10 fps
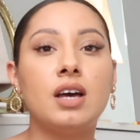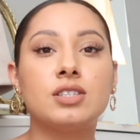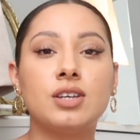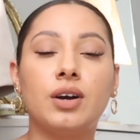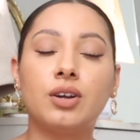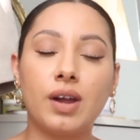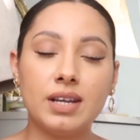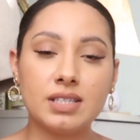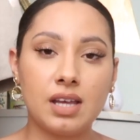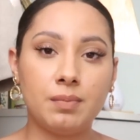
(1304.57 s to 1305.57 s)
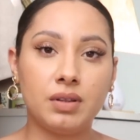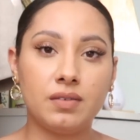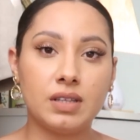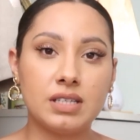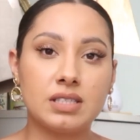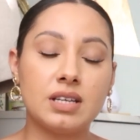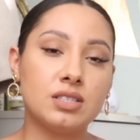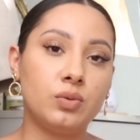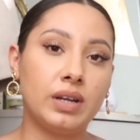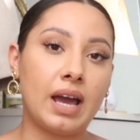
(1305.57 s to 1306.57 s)
So a great example of this
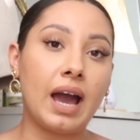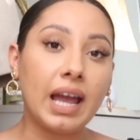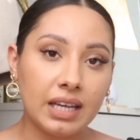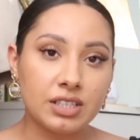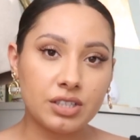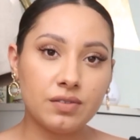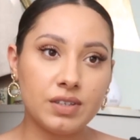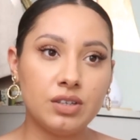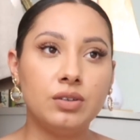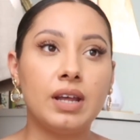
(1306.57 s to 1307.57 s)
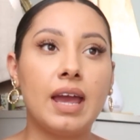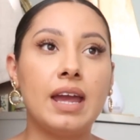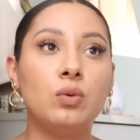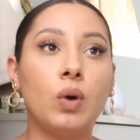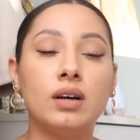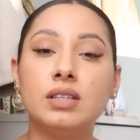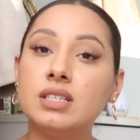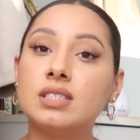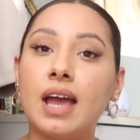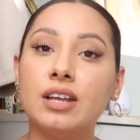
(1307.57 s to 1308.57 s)
is when I interviewed a
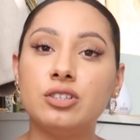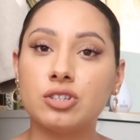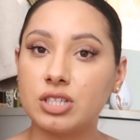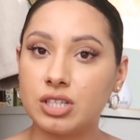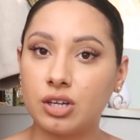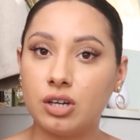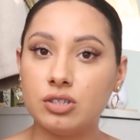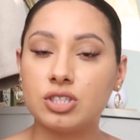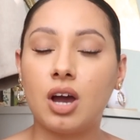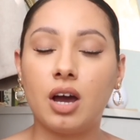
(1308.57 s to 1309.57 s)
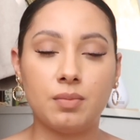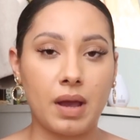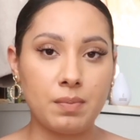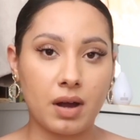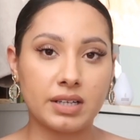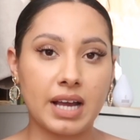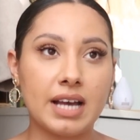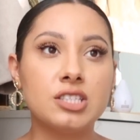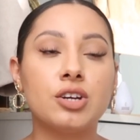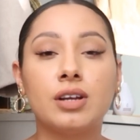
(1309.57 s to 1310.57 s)
wellness and nutrition coach on my
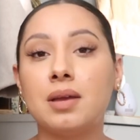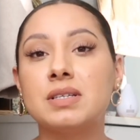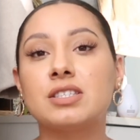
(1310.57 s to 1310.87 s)
podcast. Her name